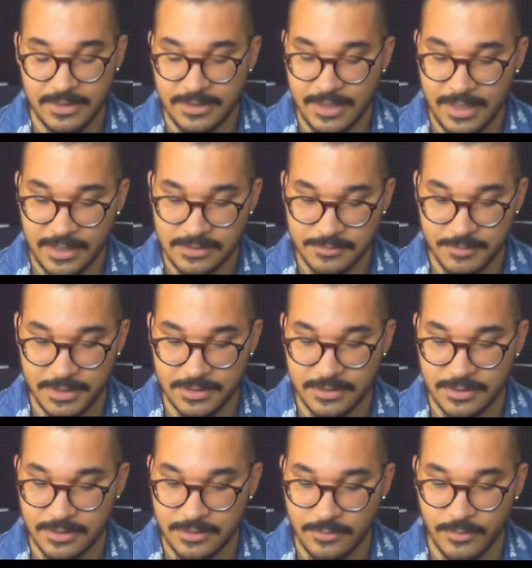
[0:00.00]
enhancement,
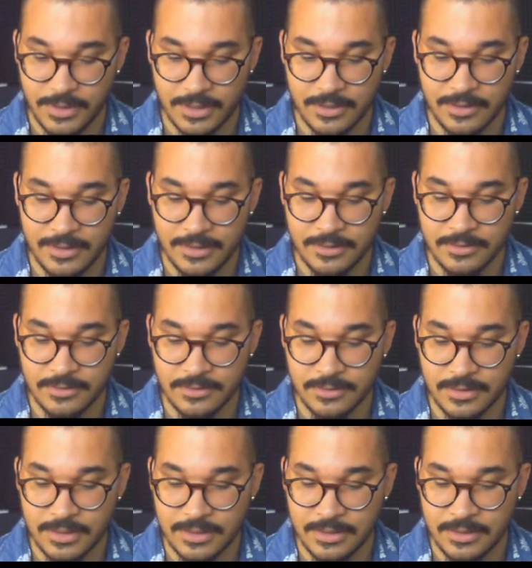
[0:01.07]
where
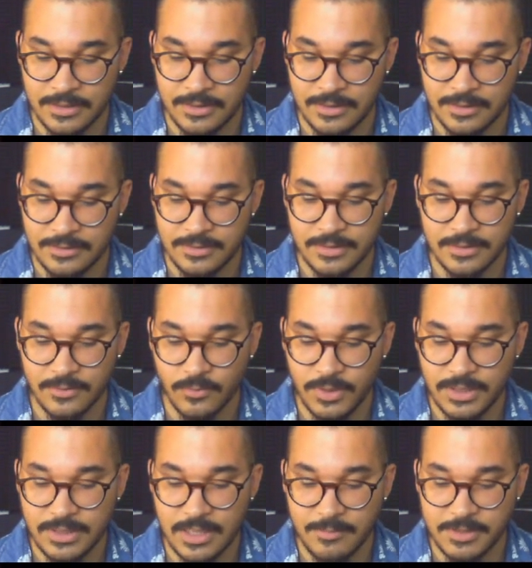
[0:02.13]
he'll deal
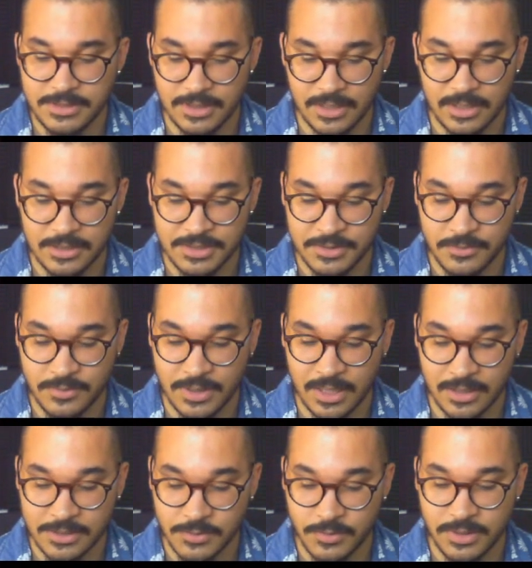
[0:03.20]
wind damage large to
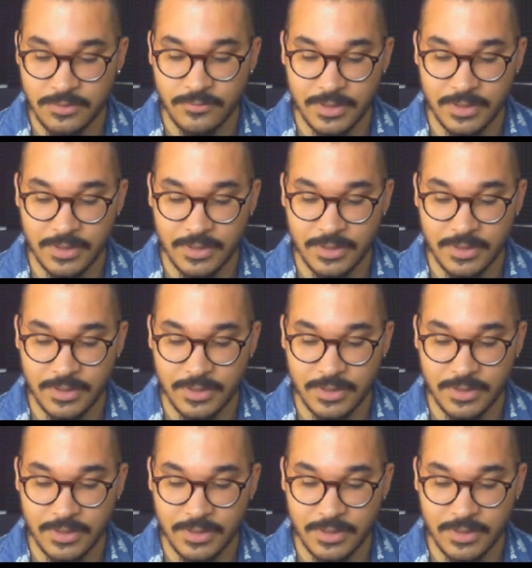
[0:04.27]
targets within